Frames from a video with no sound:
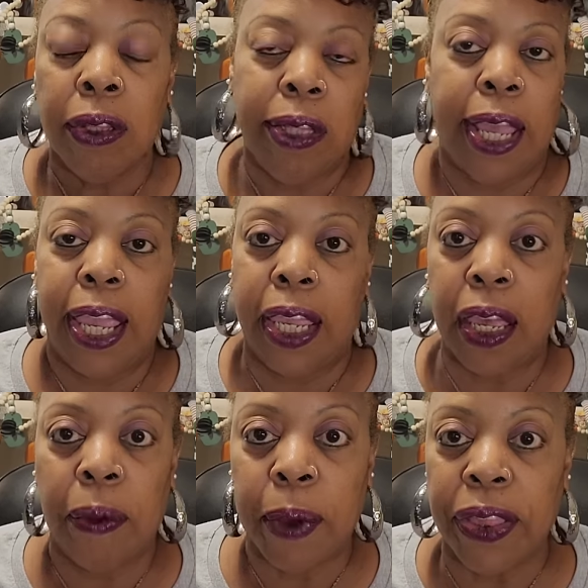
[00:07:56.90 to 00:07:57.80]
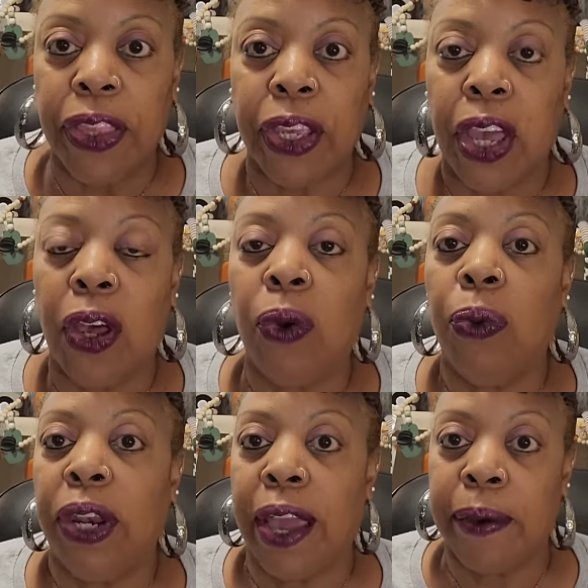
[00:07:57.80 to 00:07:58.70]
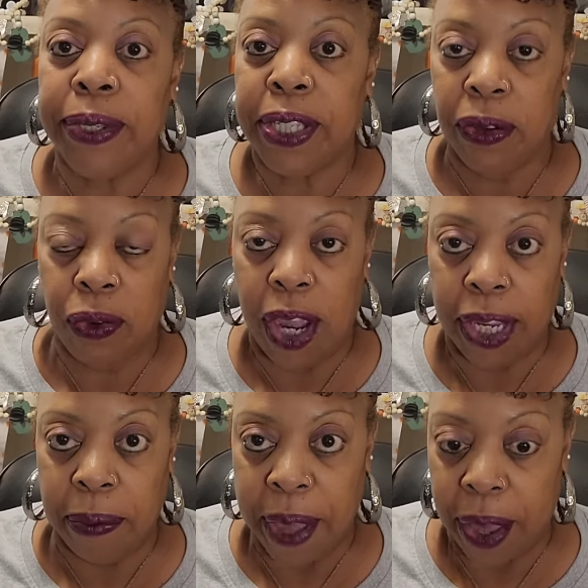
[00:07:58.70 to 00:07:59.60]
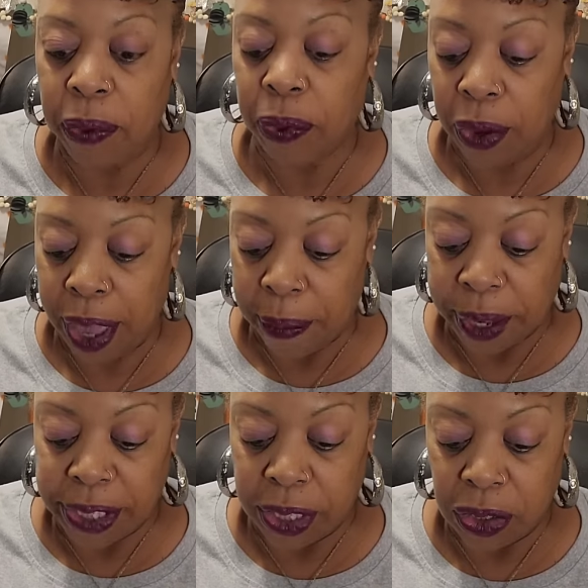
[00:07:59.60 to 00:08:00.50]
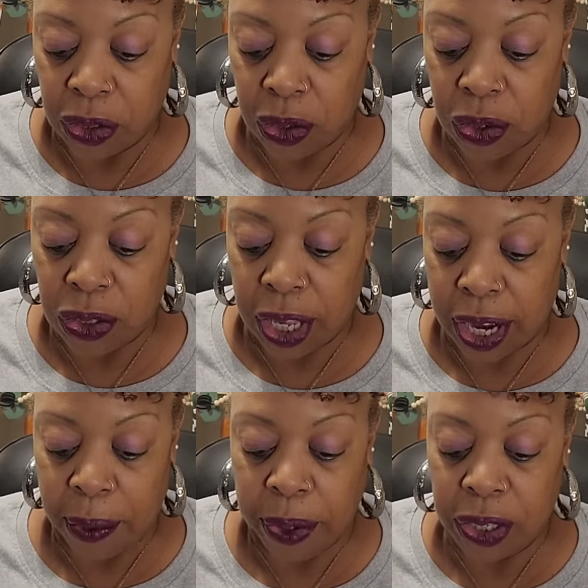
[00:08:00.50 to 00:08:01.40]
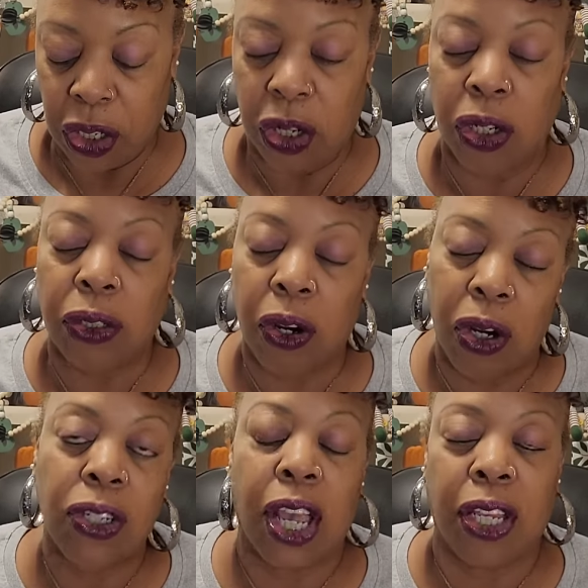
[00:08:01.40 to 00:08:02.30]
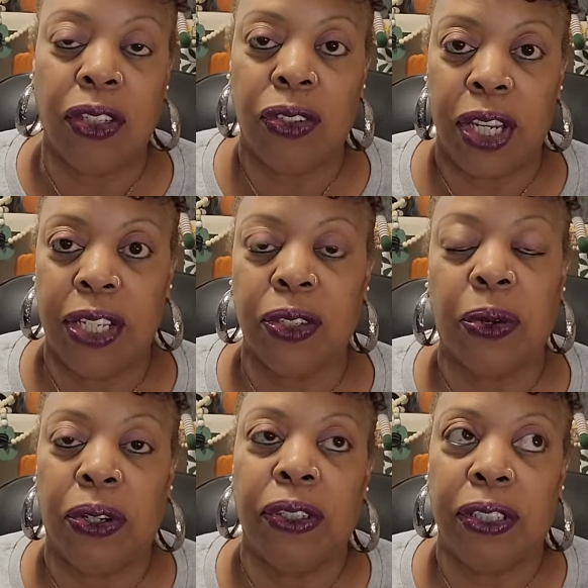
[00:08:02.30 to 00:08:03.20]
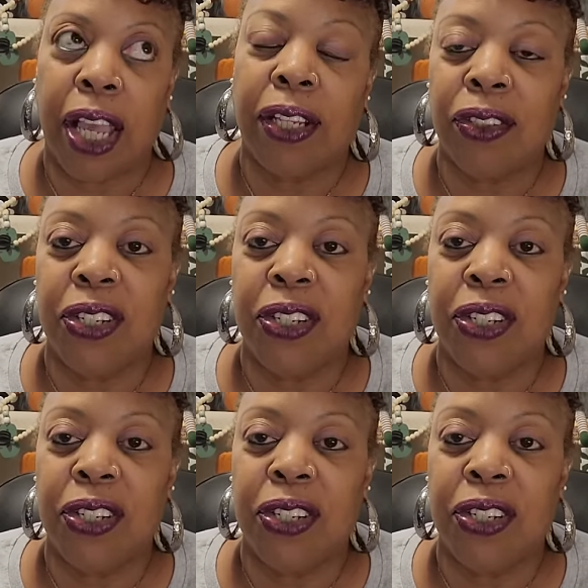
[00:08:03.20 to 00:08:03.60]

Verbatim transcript: like a month ago when I was in Rocky Mount at my sister's and I went to her, her Dollar Trees or the Dollar